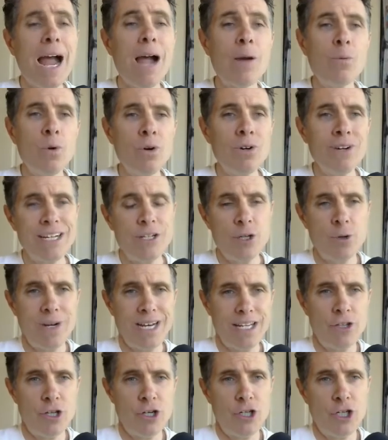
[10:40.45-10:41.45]
I will link to it
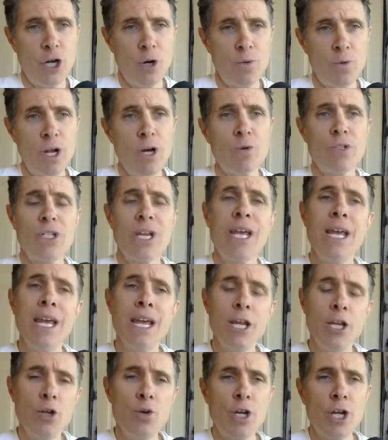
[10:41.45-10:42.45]
in the show notes.
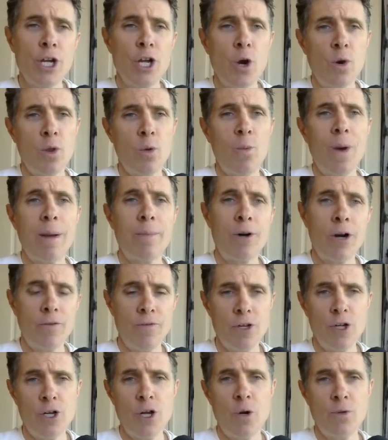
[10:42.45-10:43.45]
You can go to the webinar
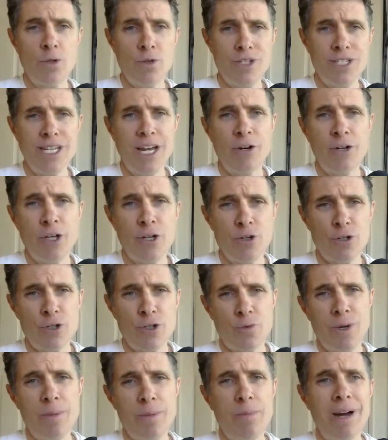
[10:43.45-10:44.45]
if you go to
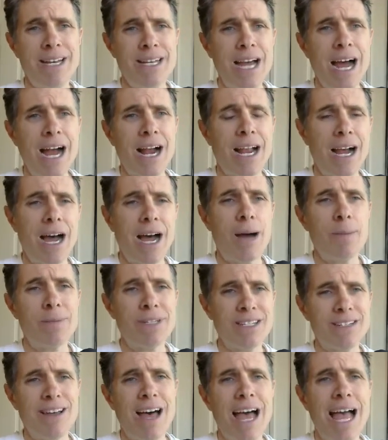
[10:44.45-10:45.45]
sellingyourscreenplay.com
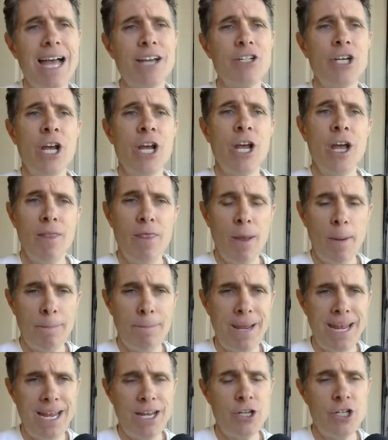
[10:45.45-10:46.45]
slash the
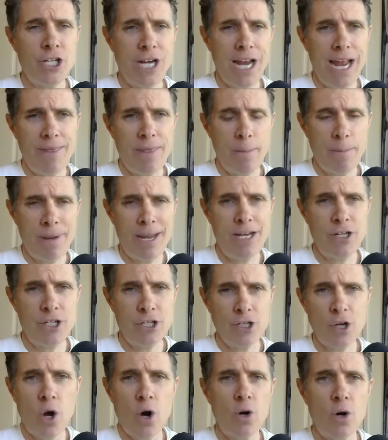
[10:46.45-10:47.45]
pinch and the pinch
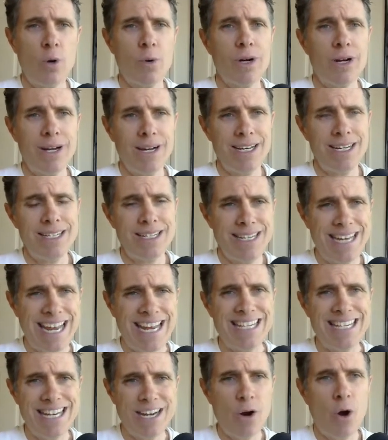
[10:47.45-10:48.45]
is all lowercase
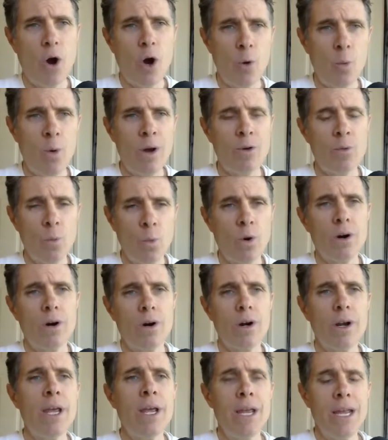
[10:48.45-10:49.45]
case and all one
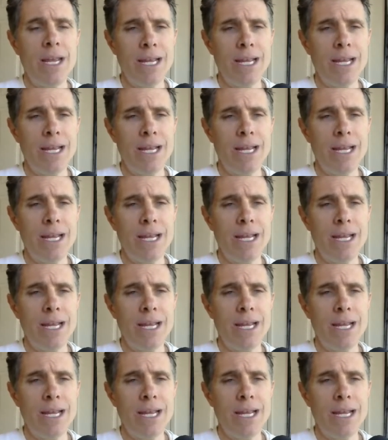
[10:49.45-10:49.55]
word.